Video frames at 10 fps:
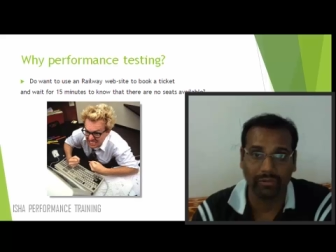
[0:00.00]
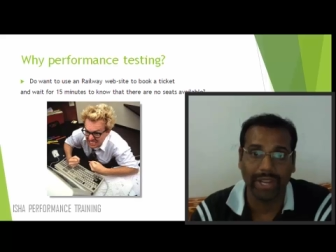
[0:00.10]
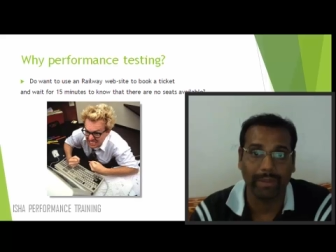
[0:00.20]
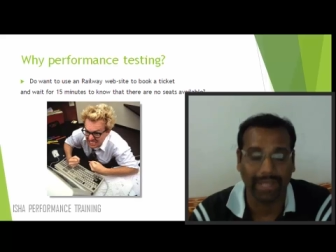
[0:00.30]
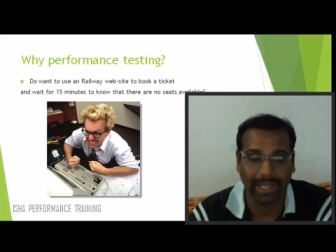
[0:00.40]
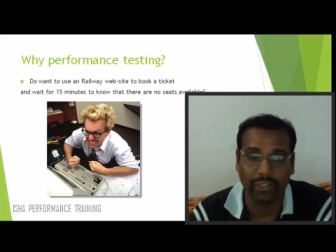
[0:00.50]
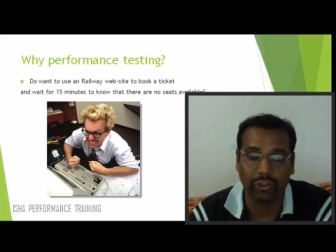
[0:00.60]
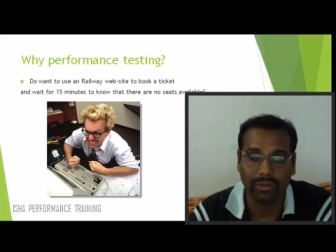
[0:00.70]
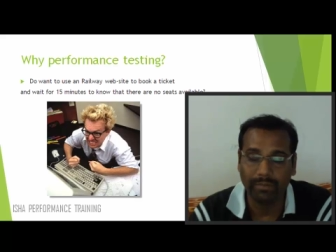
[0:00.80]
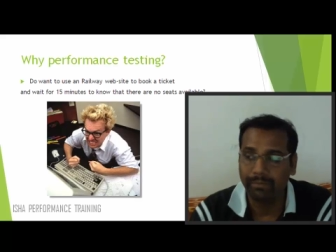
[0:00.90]
owner of the
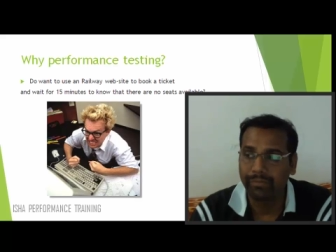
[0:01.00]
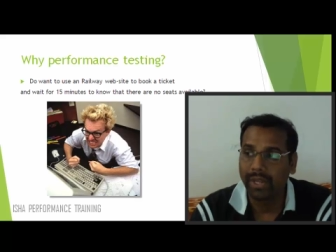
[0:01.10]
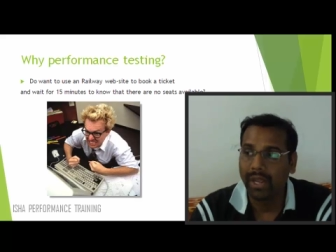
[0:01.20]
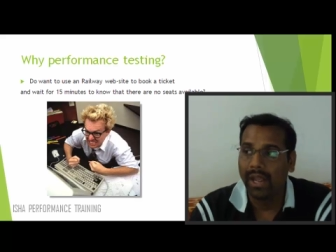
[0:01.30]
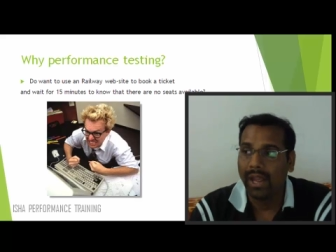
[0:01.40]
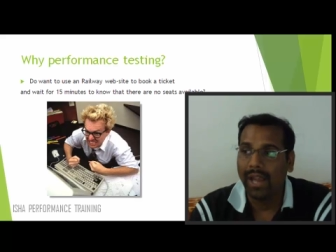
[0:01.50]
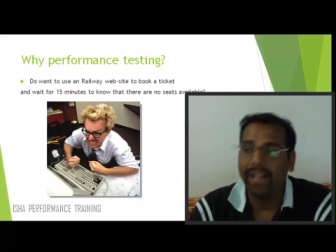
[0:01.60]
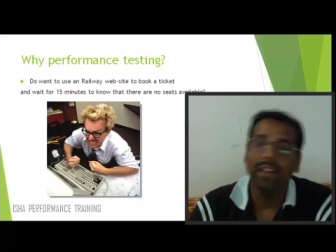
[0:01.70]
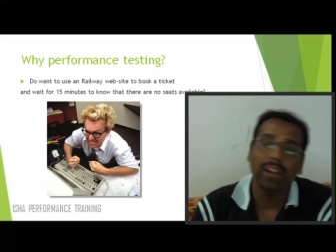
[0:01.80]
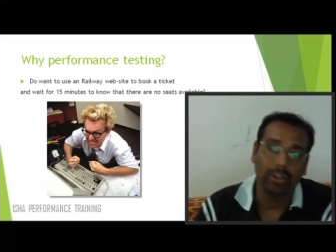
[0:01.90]
application,
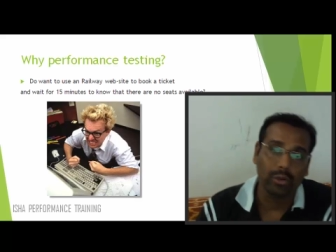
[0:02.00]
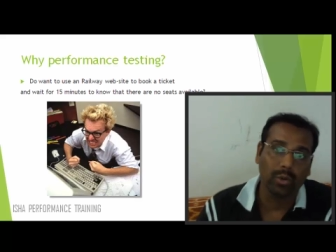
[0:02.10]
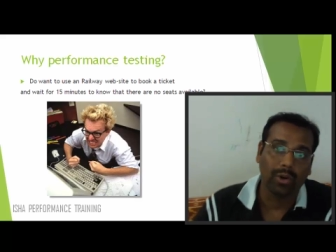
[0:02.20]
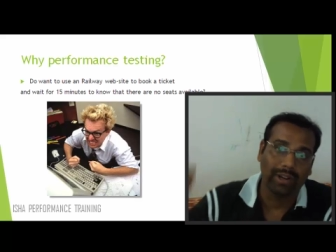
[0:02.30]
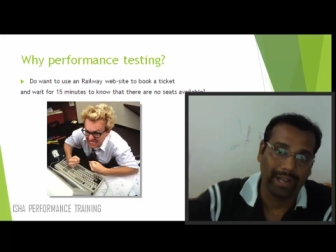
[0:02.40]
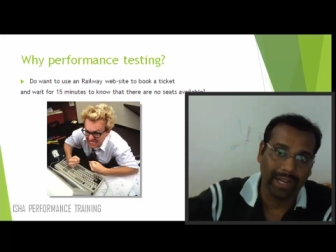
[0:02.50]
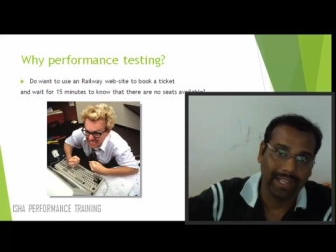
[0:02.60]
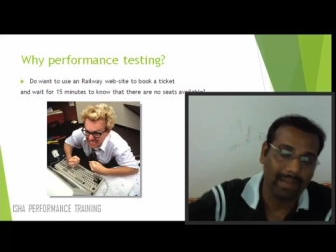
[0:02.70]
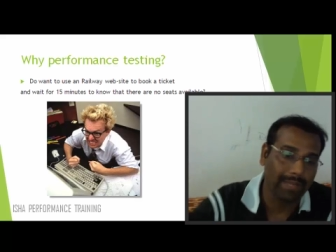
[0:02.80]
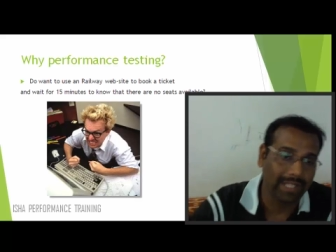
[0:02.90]
and you
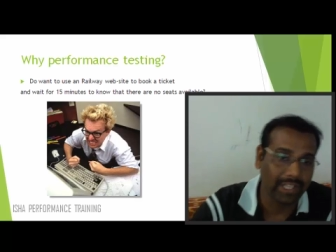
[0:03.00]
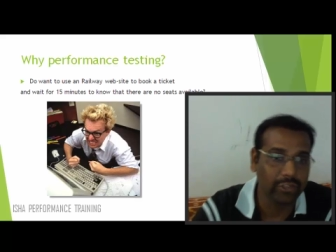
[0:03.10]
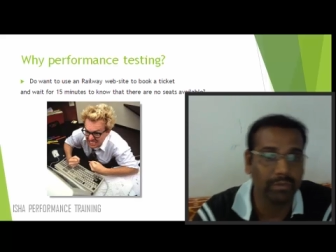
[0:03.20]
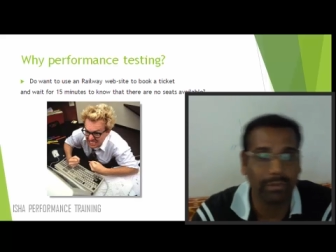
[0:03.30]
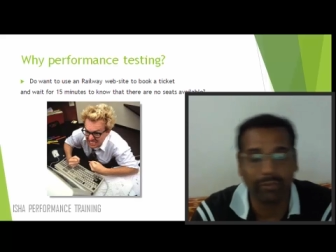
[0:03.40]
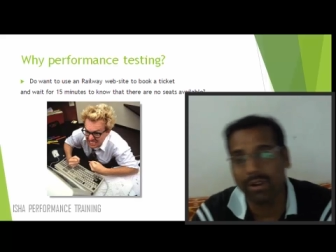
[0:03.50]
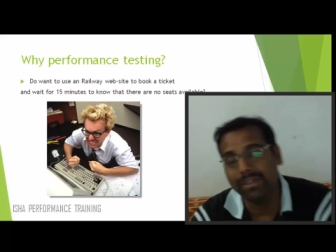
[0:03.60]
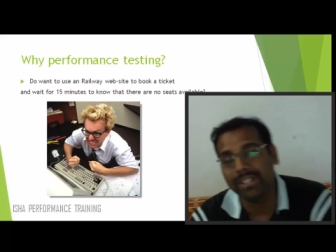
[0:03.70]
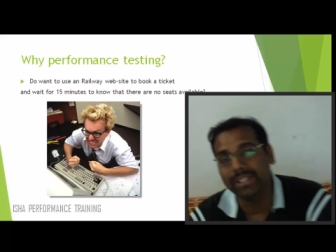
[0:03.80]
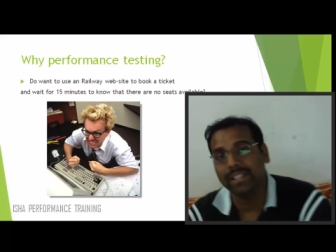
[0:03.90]
get the application
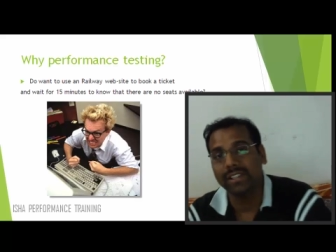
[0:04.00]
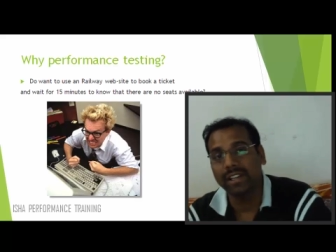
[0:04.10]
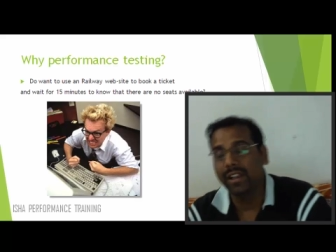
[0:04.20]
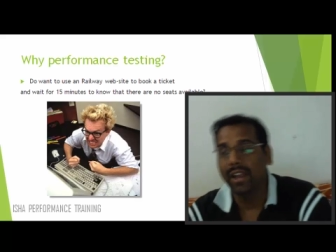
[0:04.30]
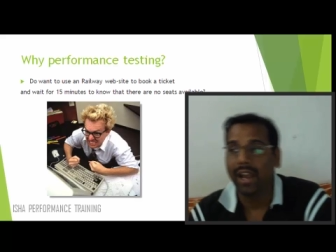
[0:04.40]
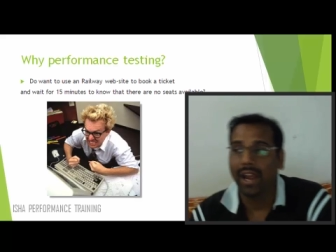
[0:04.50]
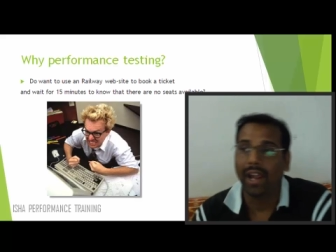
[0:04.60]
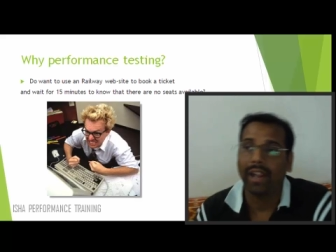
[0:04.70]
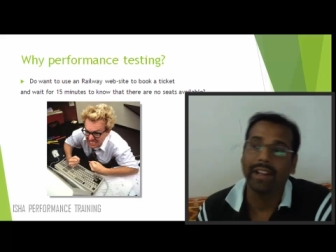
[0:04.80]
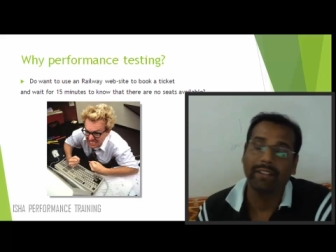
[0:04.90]
performance tested,
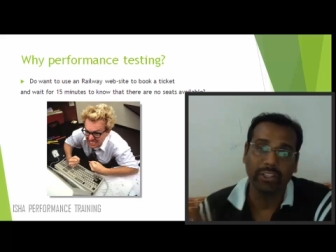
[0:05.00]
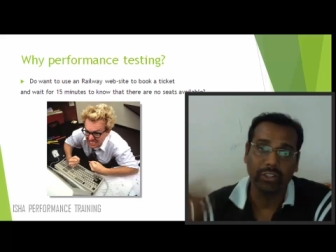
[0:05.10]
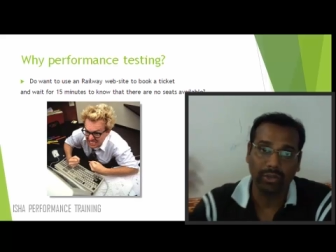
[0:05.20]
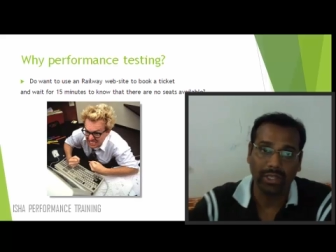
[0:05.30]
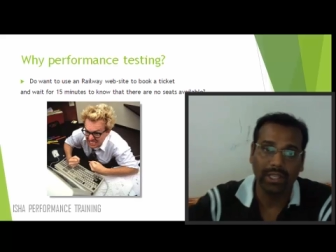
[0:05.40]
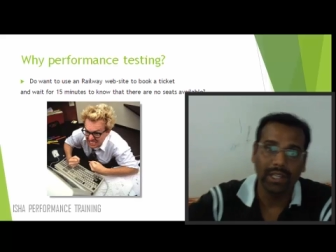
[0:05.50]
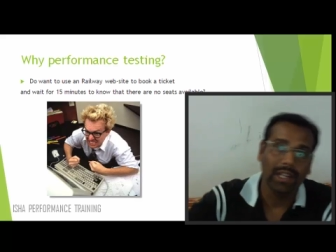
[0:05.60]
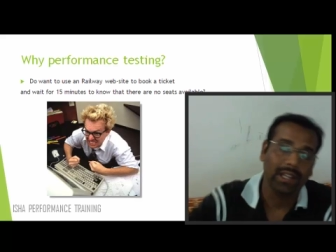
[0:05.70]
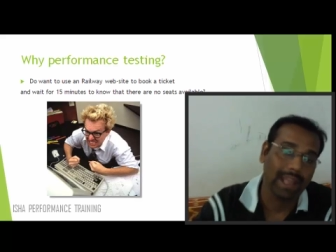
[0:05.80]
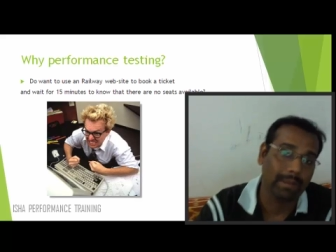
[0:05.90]
and
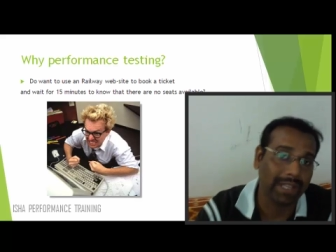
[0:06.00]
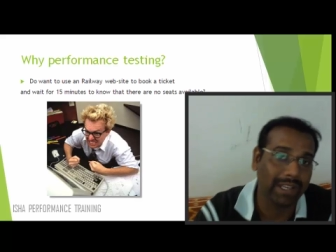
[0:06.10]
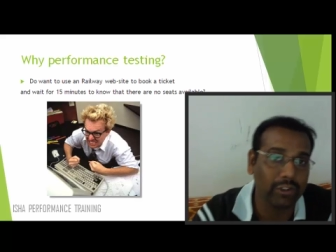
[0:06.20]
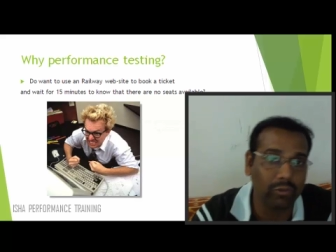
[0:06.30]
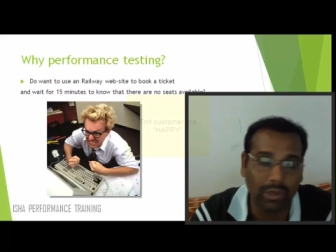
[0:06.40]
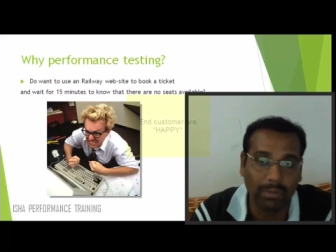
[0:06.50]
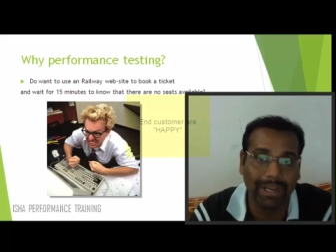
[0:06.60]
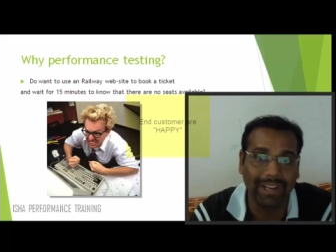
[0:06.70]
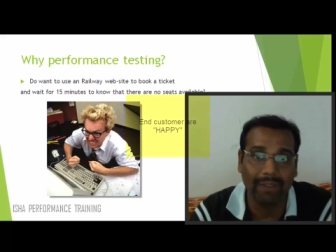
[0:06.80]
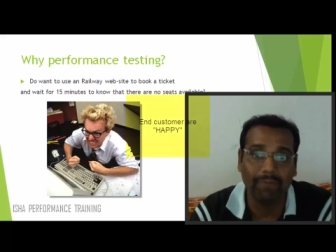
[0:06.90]
eventually the
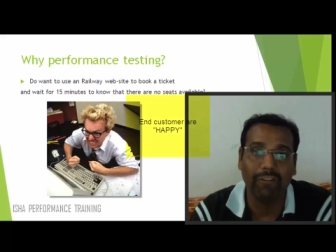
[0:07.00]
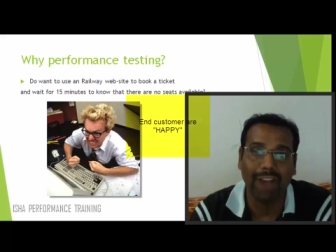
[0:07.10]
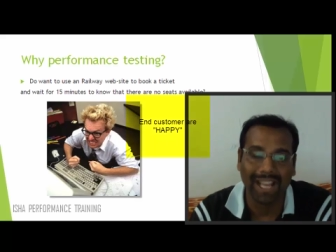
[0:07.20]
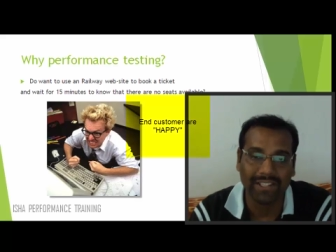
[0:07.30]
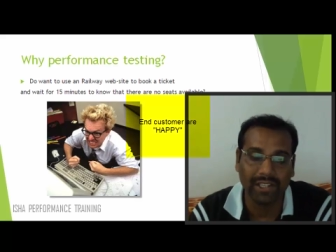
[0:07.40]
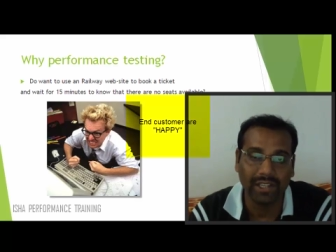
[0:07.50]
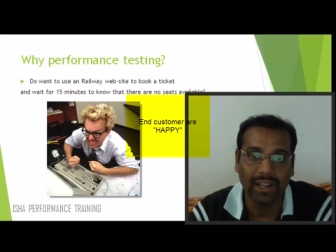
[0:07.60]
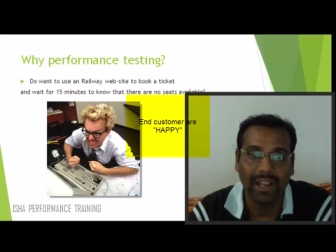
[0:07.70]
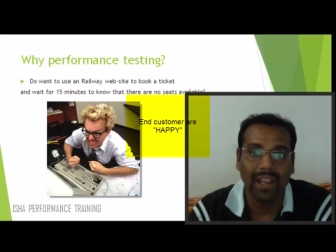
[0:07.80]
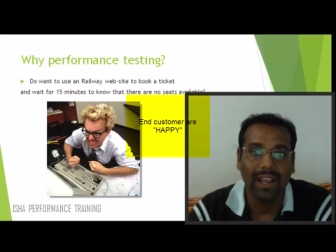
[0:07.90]
application will become
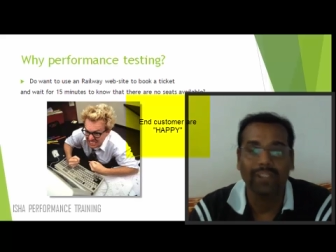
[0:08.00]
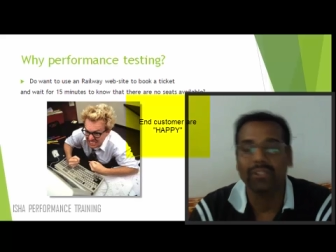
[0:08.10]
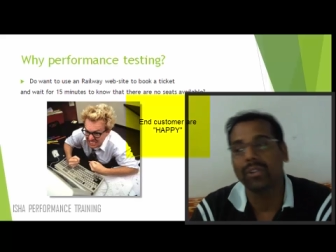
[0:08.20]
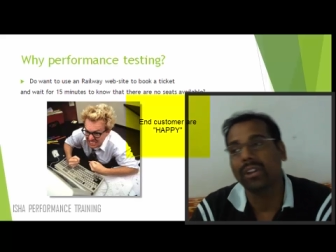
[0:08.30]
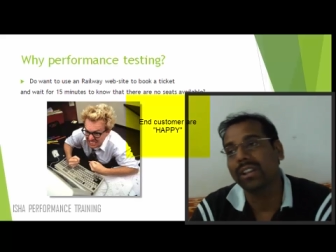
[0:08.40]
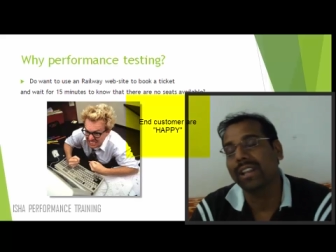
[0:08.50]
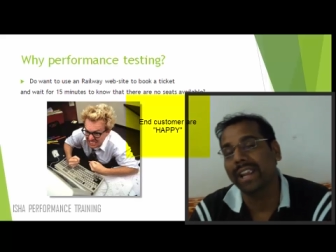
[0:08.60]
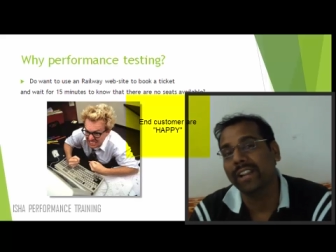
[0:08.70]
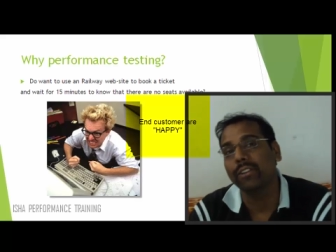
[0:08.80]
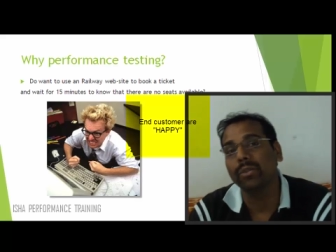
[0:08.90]
faster so
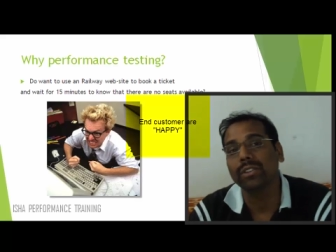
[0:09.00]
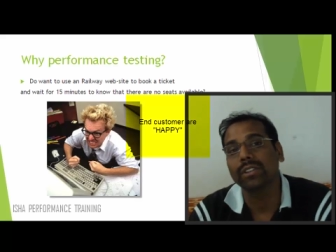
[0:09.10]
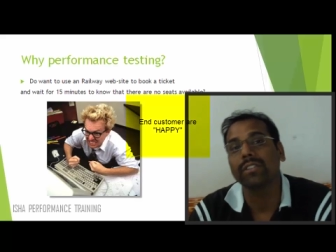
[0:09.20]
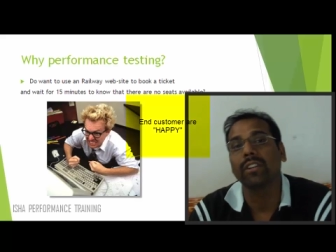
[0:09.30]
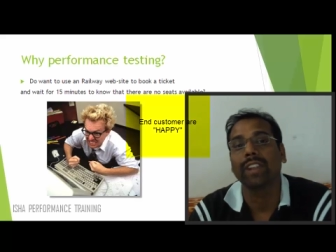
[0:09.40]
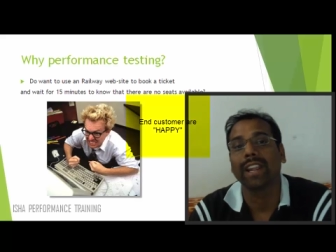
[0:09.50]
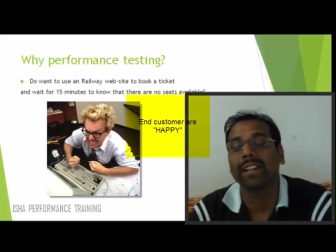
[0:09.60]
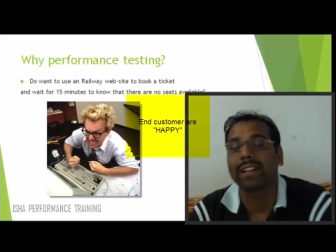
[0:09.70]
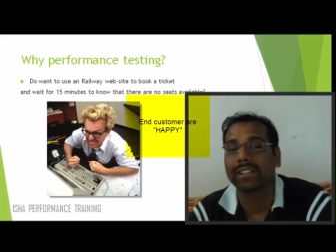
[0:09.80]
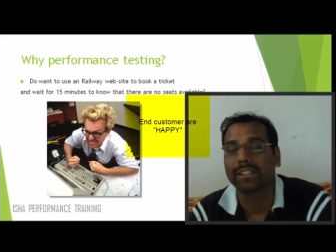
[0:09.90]
that the end users
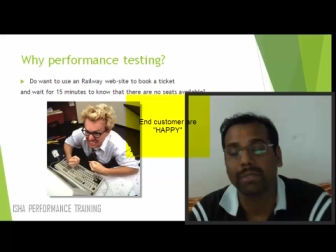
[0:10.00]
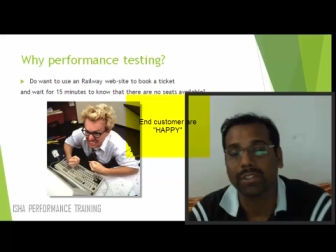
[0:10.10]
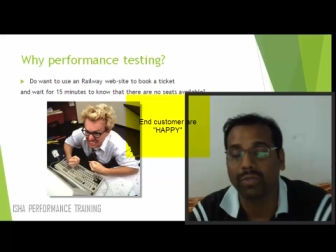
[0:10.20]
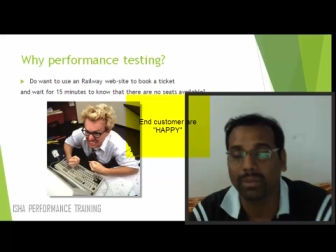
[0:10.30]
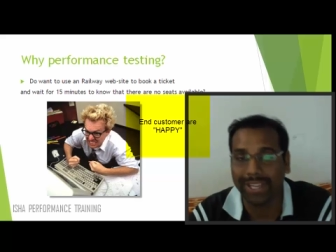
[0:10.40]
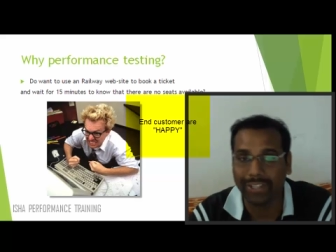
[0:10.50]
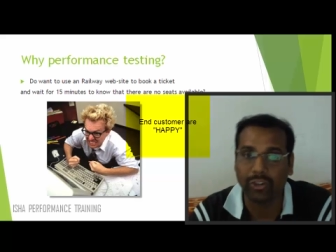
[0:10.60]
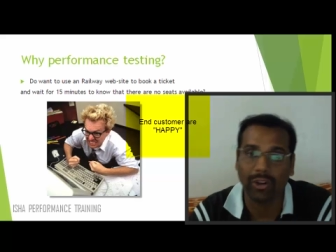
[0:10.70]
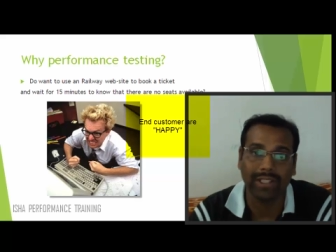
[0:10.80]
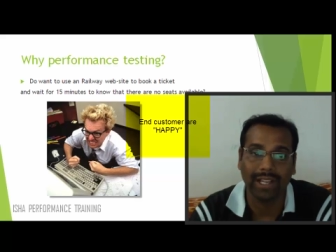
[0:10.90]
or the end customers will
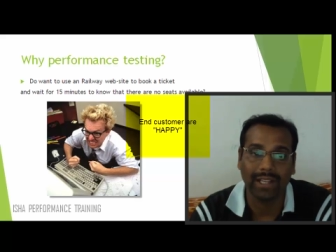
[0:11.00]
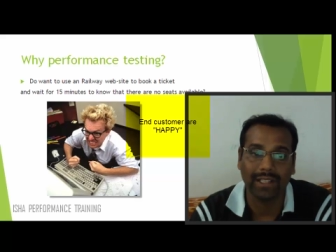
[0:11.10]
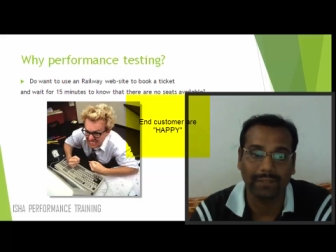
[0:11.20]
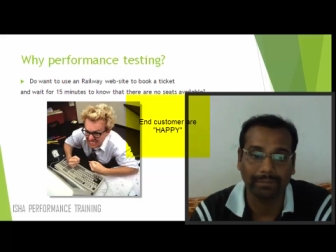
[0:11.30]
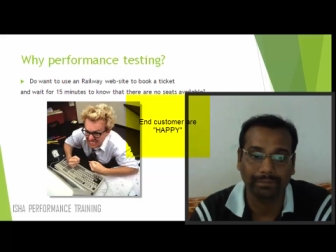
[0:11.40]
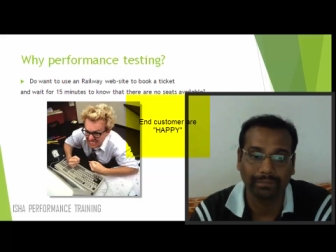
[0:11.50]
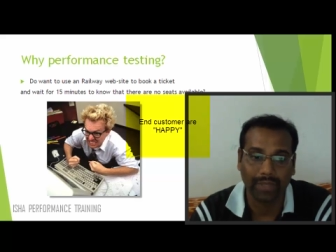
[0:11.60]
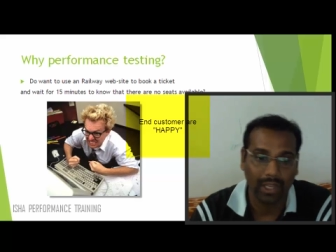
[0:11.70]
be enjoying that.